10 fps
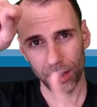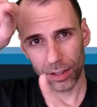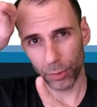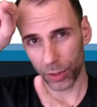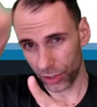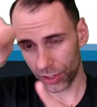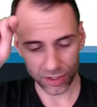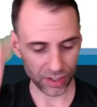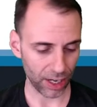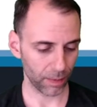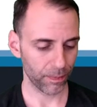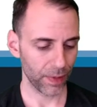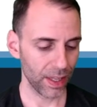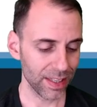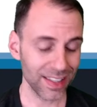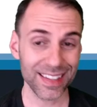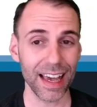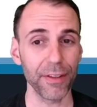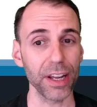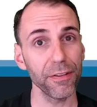which is its center,
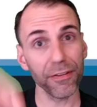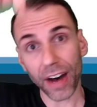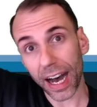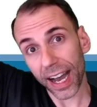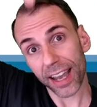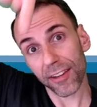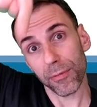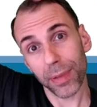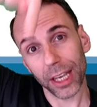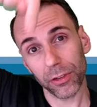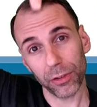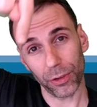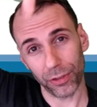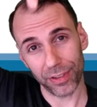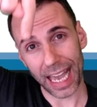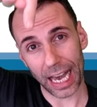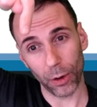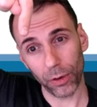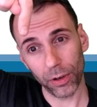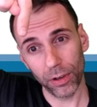75 pixels
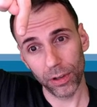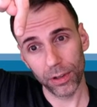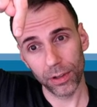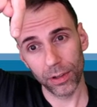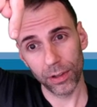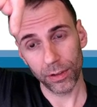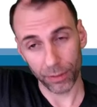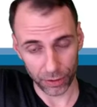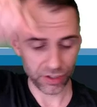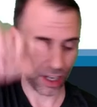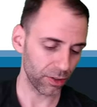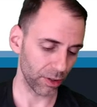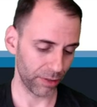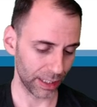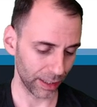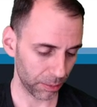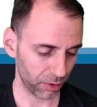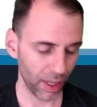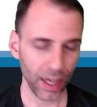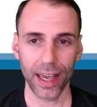down for the center of the ellipse,
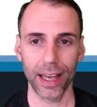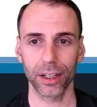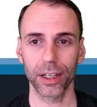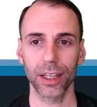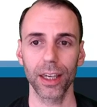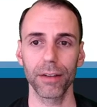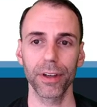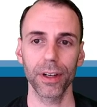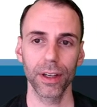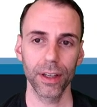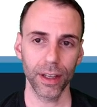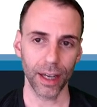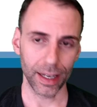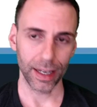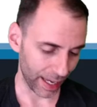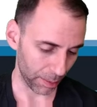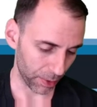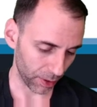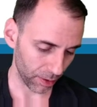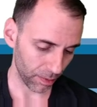and I'm going to give it a
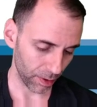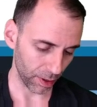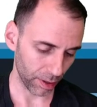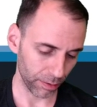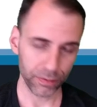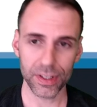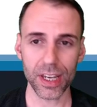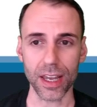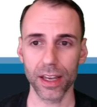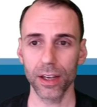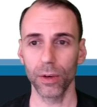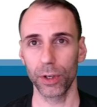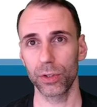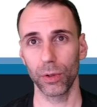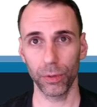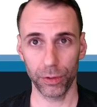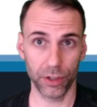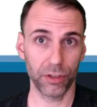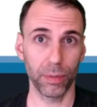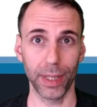diameter of D which will
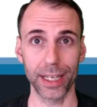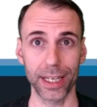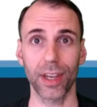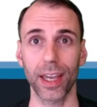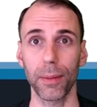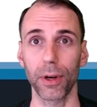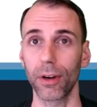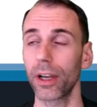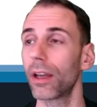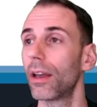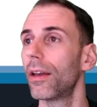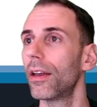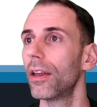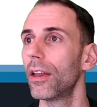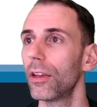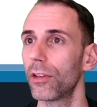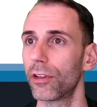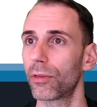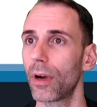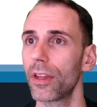display its diameter, right? So
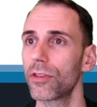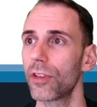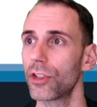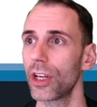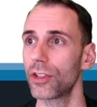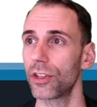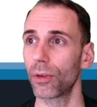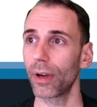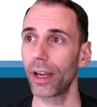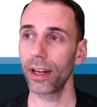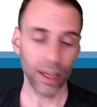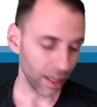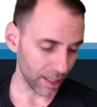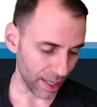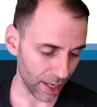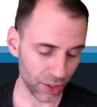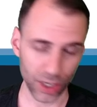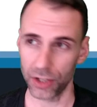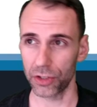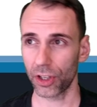let's run this. I'll change it to red. Yay
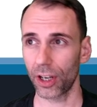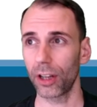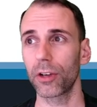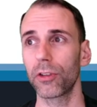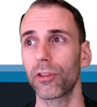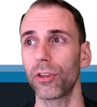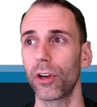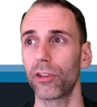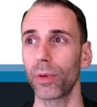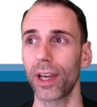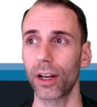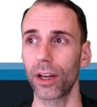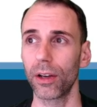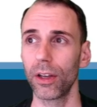changes colors. Notice we got a, an